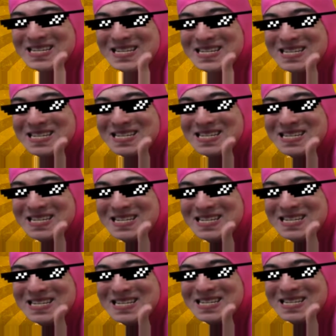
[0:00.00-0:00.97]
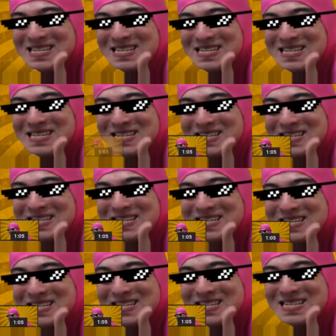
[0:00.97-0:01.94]

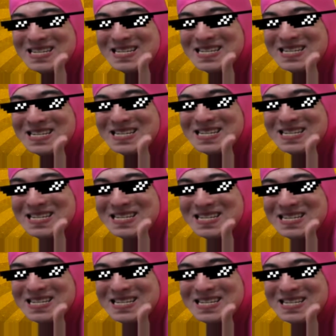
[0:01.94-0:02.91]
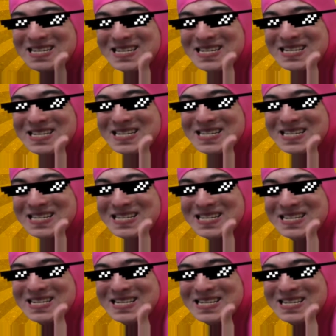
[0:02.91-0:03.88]

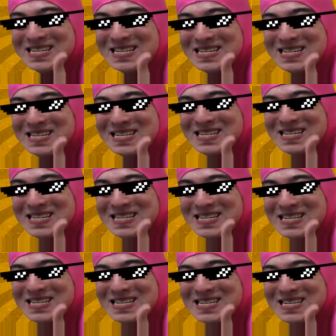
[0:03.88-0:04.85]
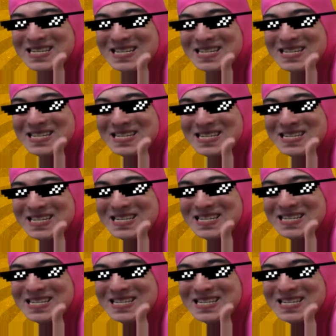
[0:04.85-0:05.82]

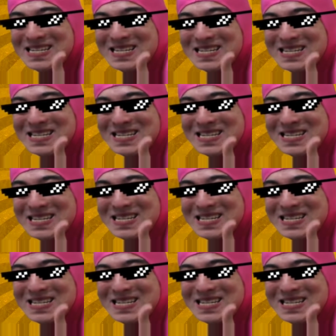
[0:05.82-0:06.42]
Nobody speaks.